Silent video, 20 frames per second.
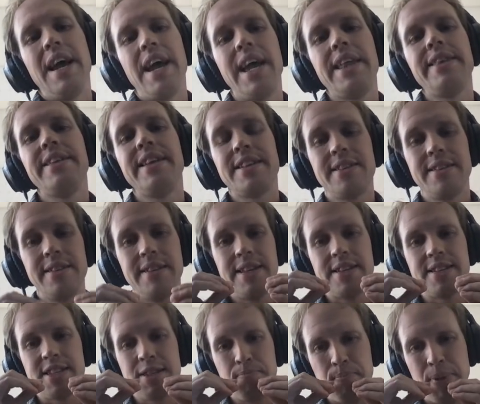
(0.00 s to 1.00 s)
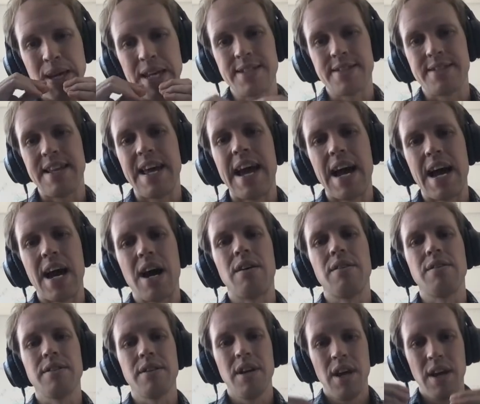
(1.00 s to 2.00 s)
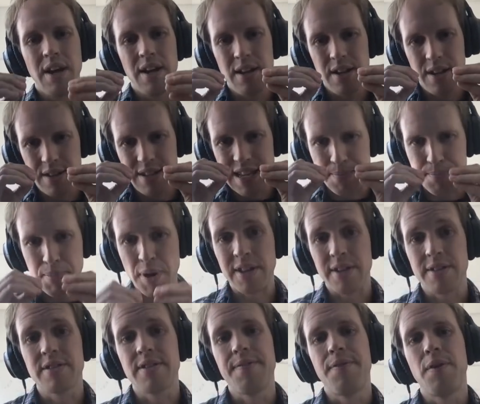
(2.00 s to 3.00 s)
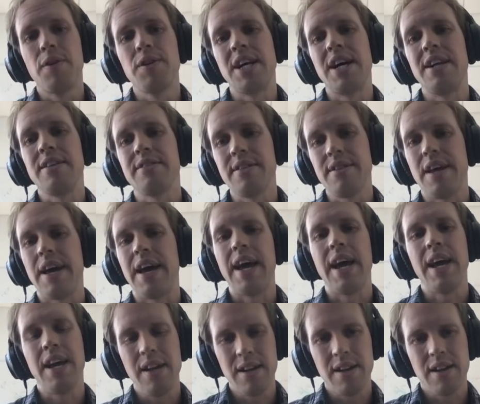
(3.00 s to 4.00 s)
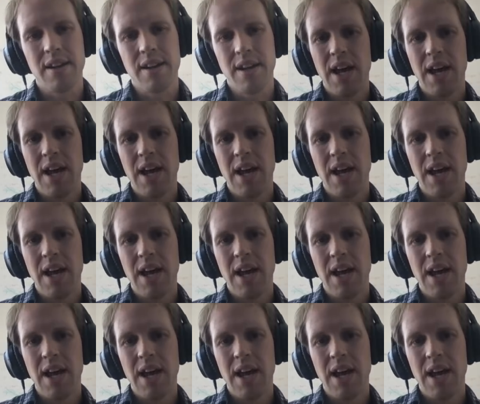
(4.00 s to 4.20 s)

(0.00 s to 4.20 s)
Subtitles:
and this pins down the abundance of photon today.